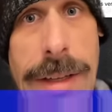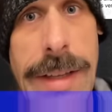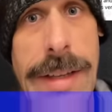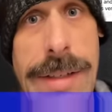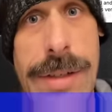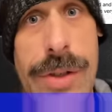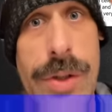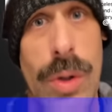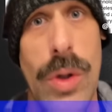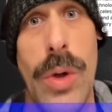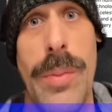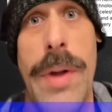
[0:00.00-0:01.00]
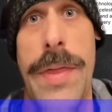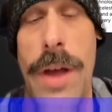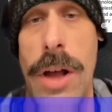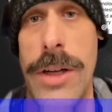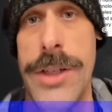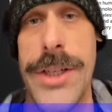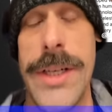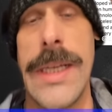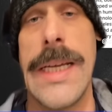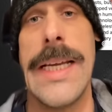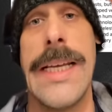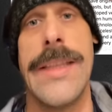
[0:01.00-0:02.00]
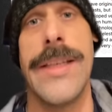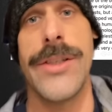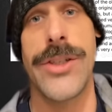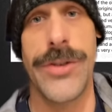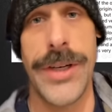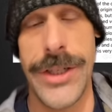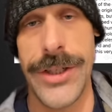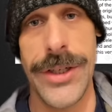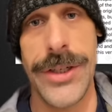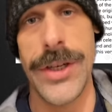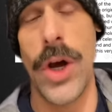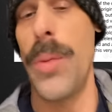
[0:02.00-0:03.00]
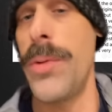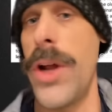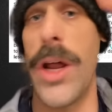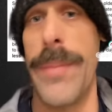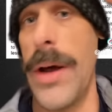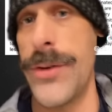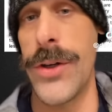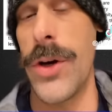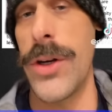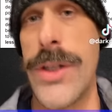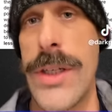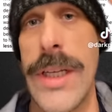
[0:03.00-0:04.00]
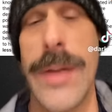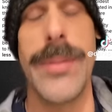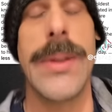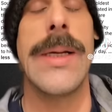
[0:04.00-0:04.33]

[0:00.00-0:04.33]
this is Zulu mythology. These creatures, I hope you're not about to go to sleep,